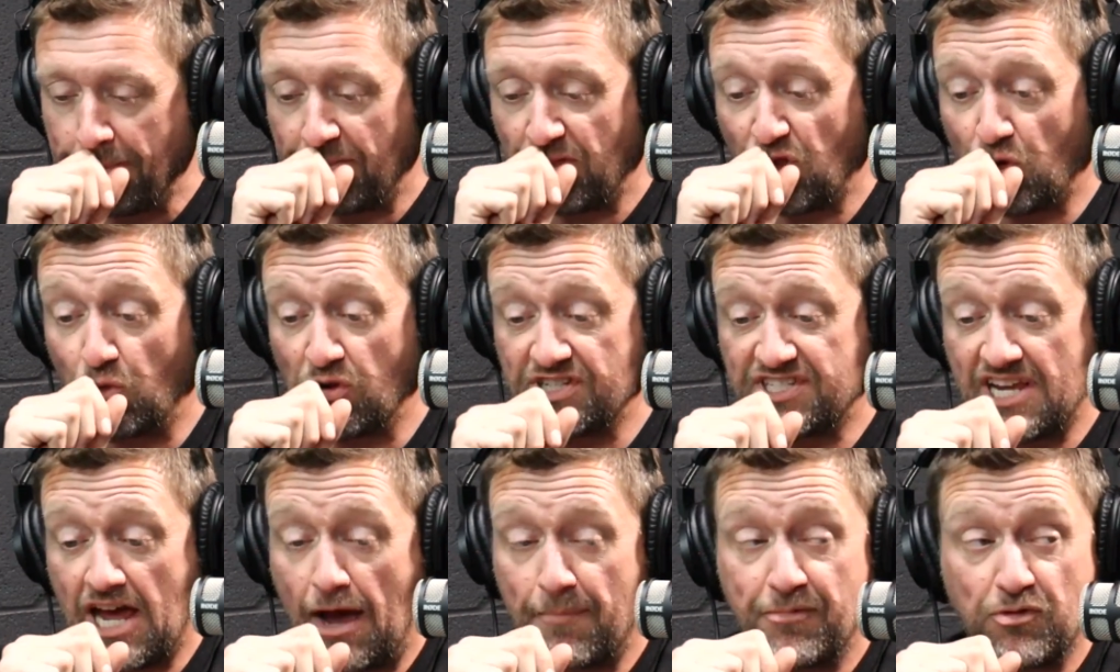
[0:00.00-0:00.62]

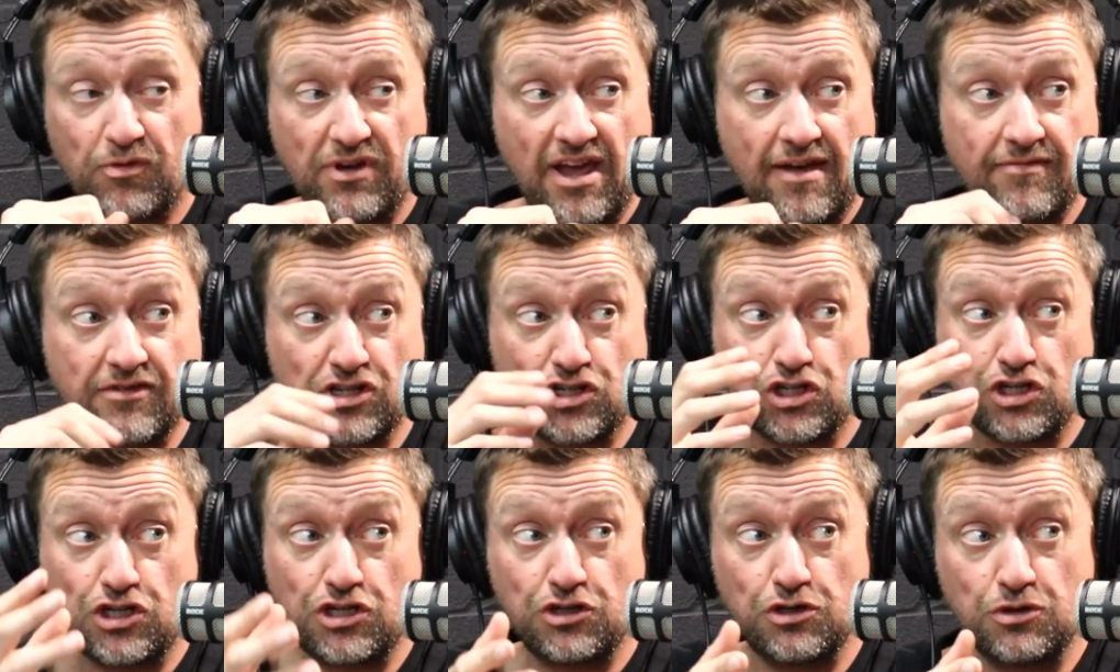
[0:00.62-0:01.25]
what's happened, we have this
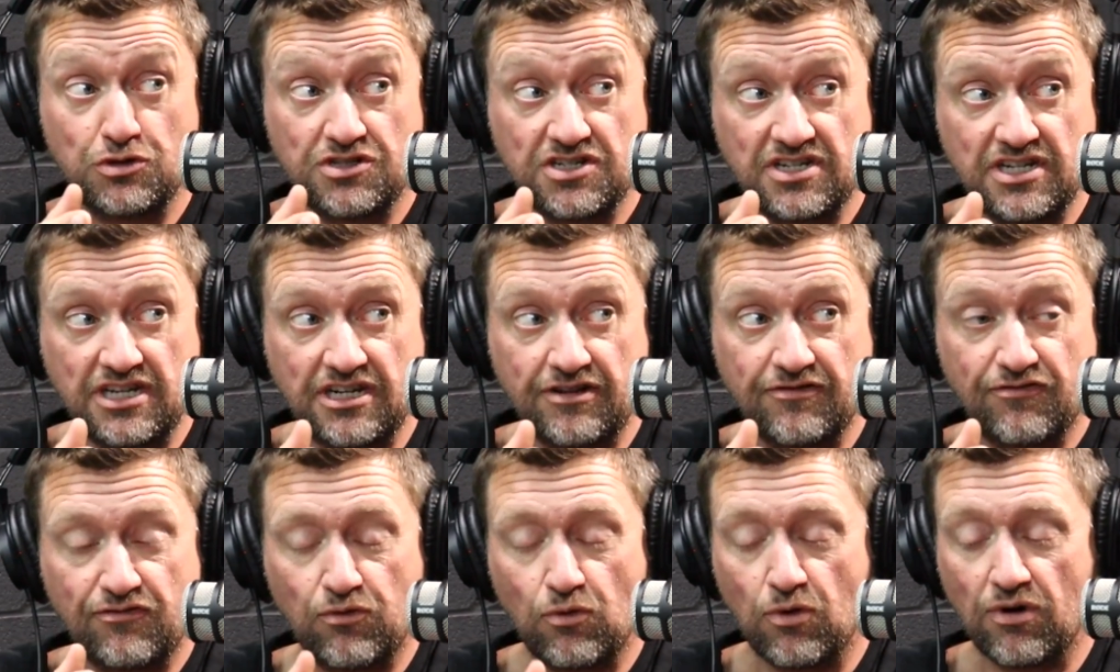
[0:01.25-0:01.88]
huge
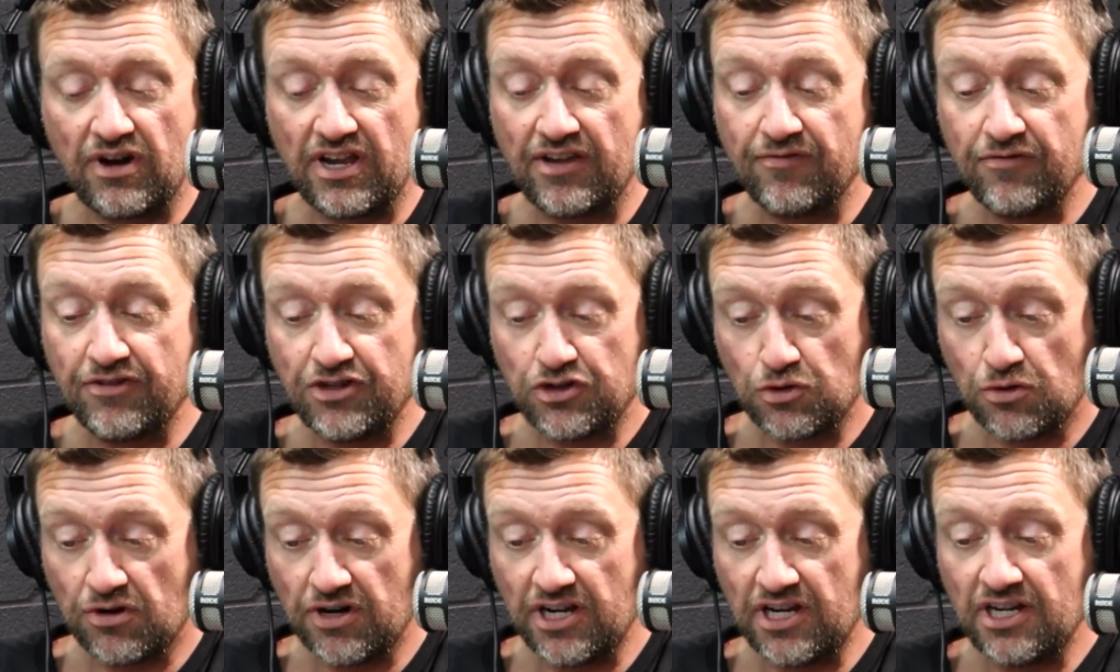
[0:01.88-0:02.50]
need for
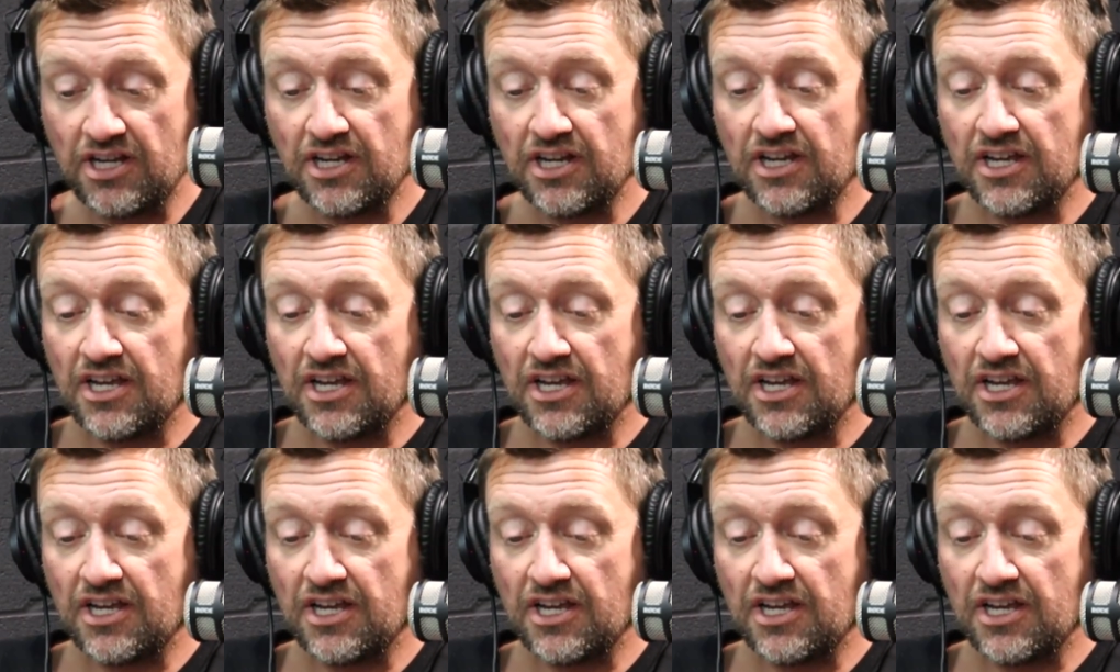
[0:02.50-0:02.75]
inventory.